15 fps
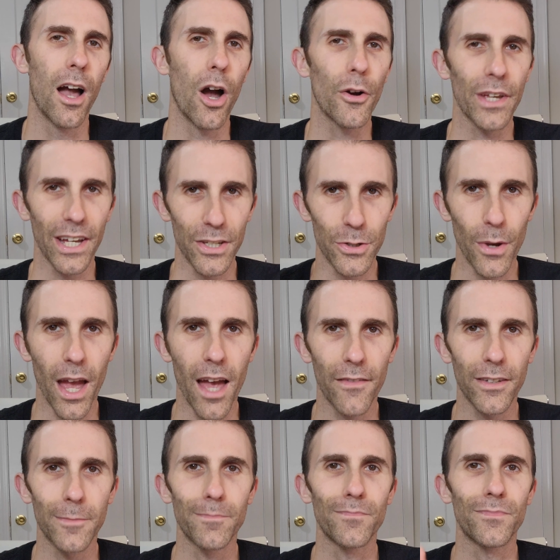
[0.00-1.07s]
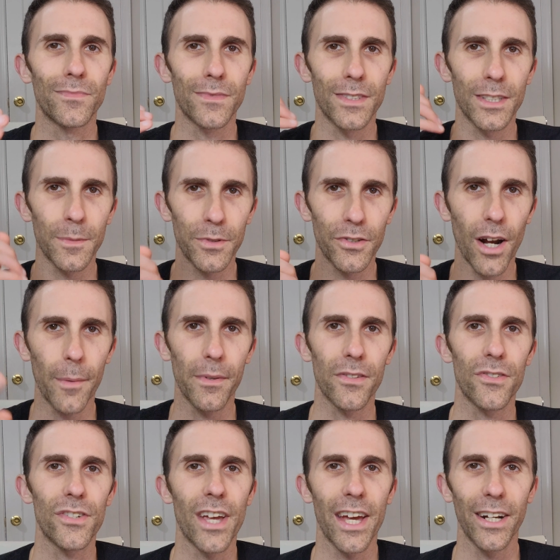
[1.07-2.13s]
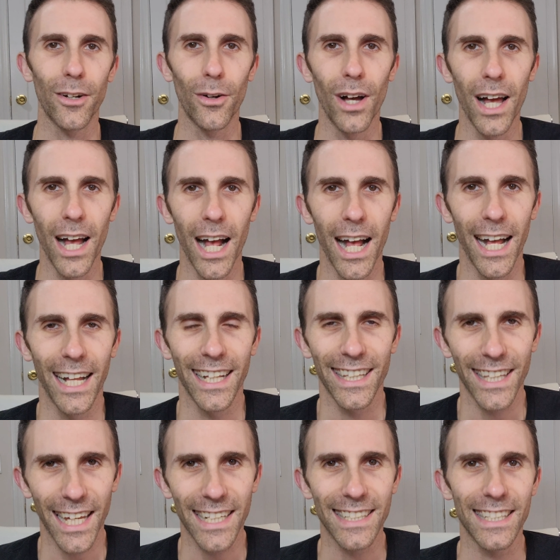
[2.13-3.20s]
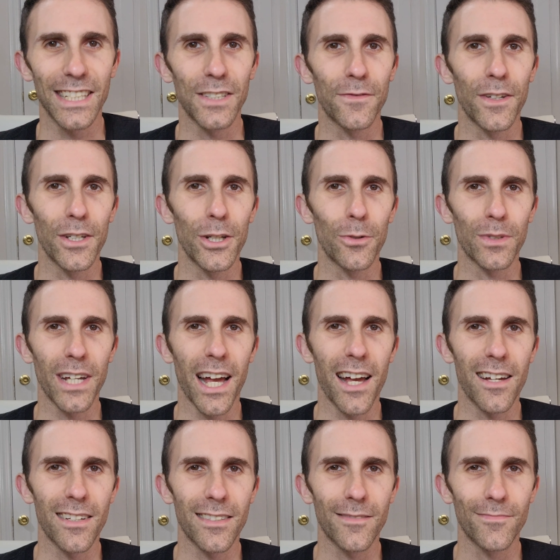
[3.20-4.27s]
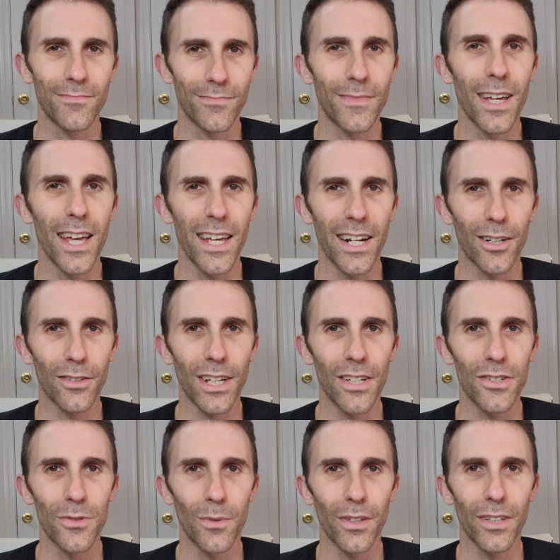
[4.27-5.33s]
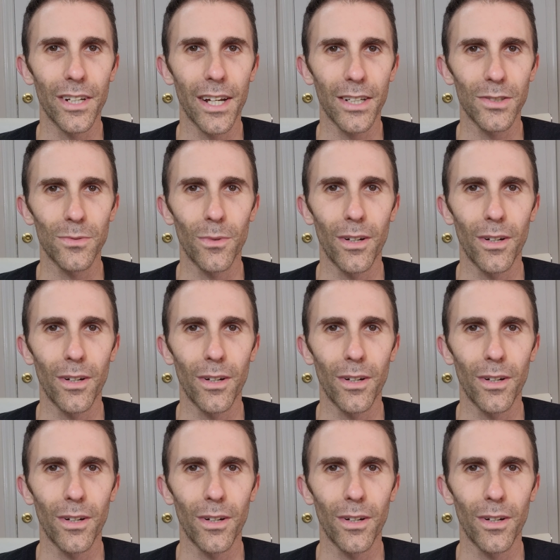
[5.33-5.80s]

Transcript: Oh yeah, and you haven't, subscribe to this channel, like this video, guys, and I'll catch you on the next